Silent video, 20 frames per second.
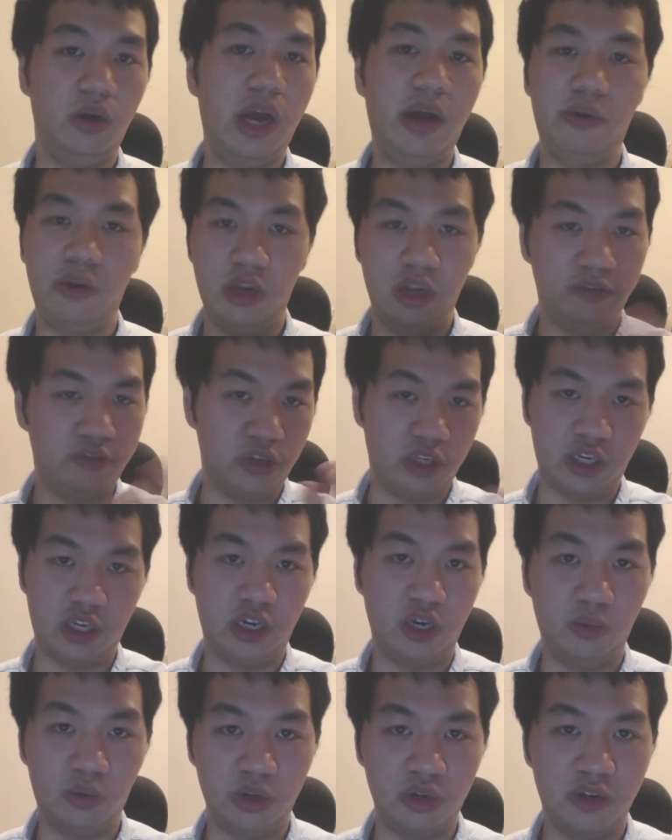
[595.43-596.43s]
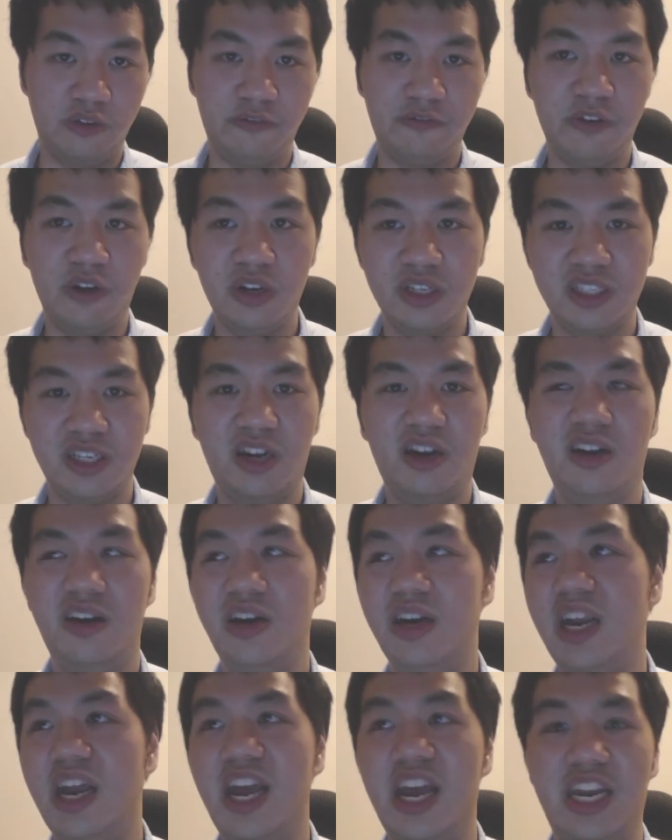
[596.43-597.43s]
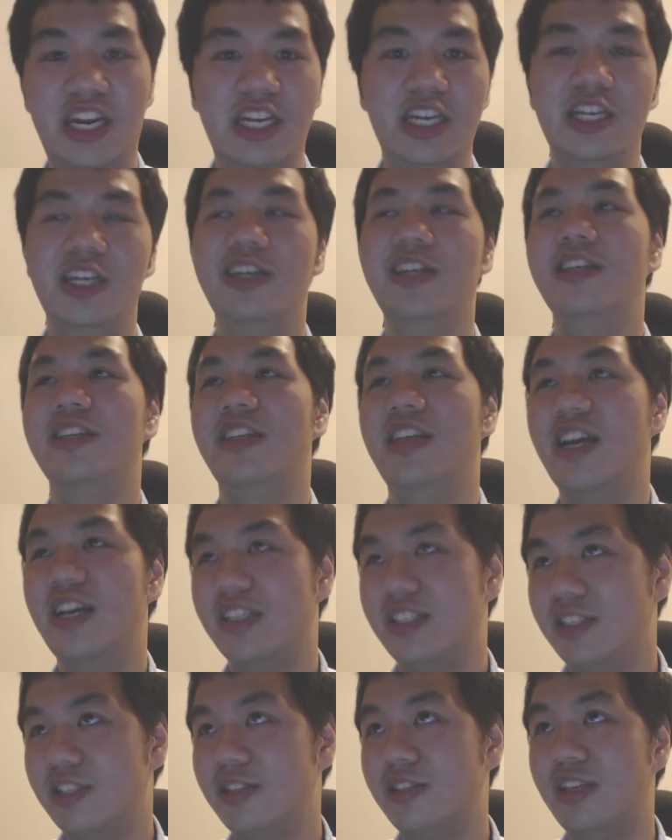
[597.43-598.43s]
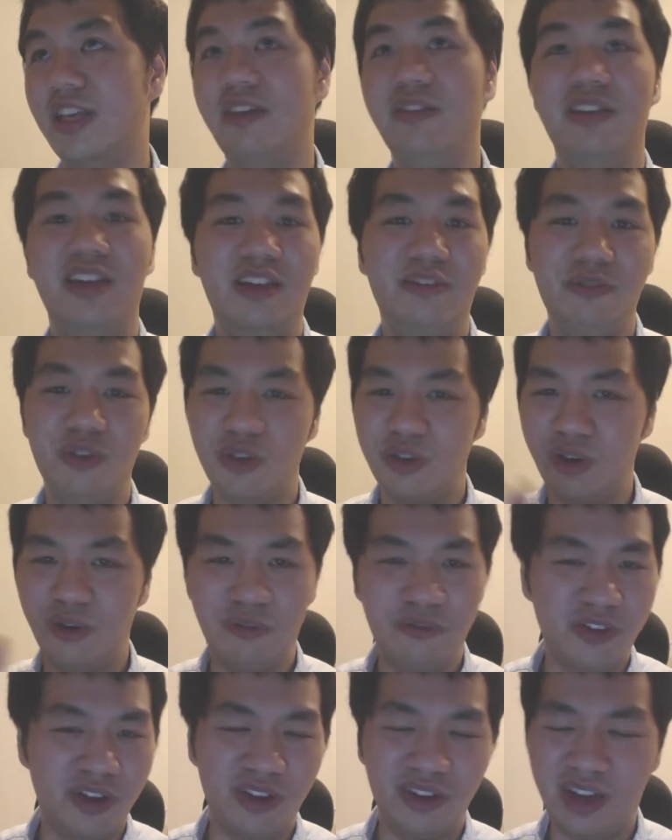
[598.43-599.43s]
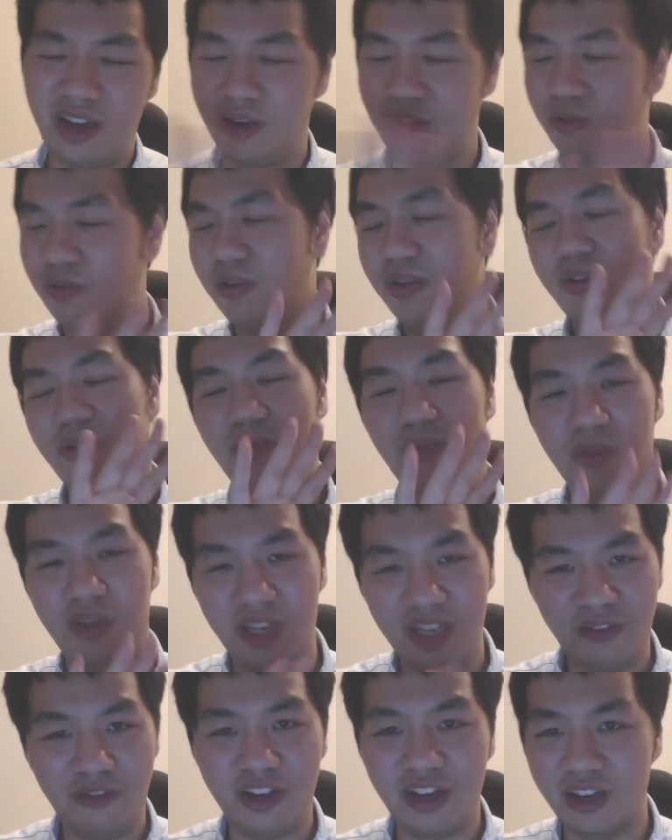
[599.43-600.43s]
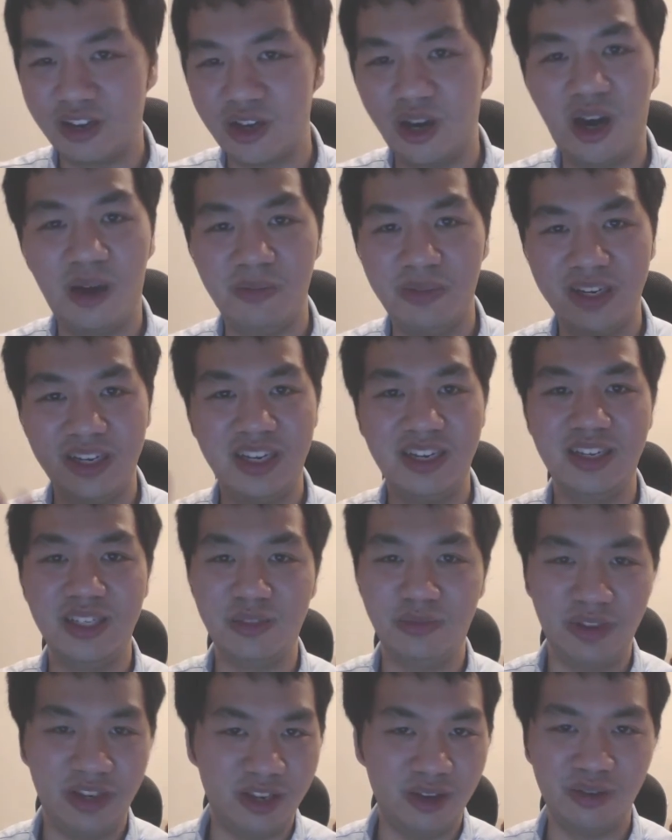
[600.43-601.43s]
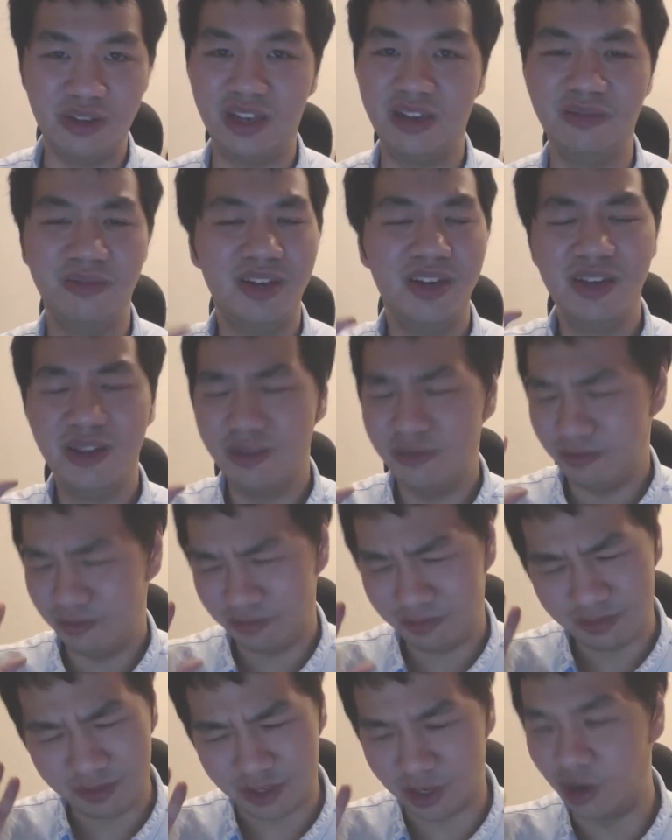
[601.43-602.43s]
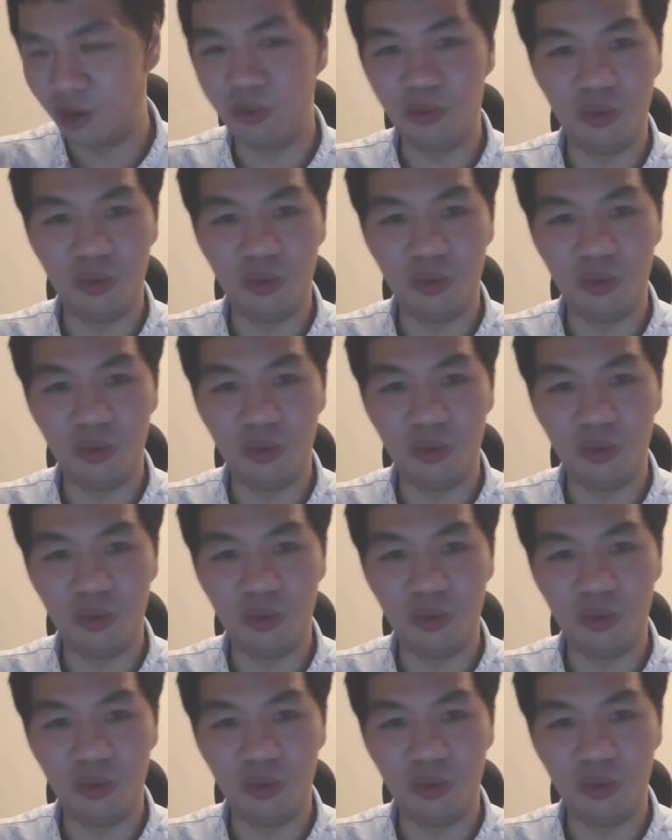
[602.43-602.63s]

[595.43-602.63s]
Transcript: I would love to hear what your thoughts are, and Yes, if you don't feel like leaving a comment in this video, then don't